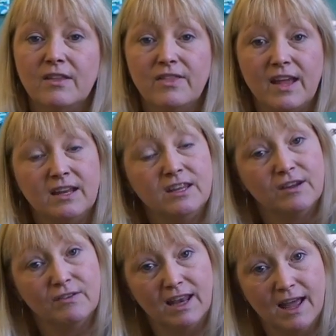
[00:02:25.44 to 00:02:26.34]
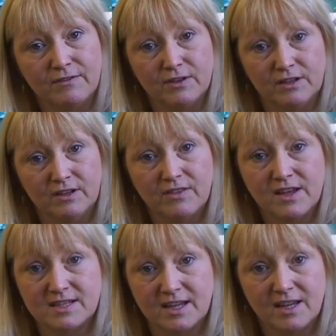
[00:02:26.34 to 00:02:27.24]
Then in year 11
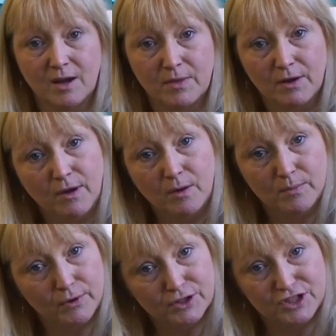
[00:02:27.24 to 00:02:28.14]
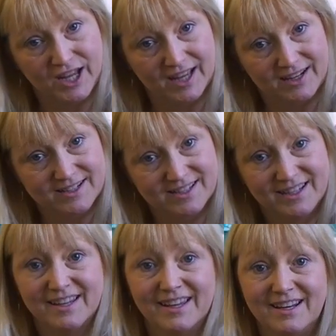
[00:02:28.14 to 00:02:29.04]
they take up their own project
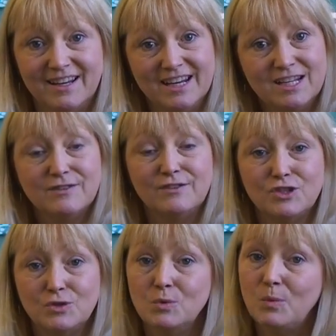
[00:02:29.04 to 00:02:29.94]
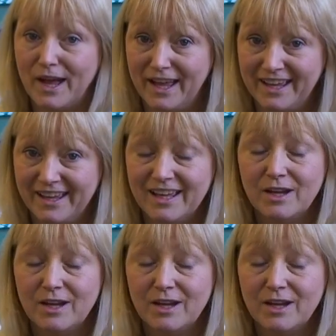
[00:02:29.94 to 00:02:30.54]
in an individual way,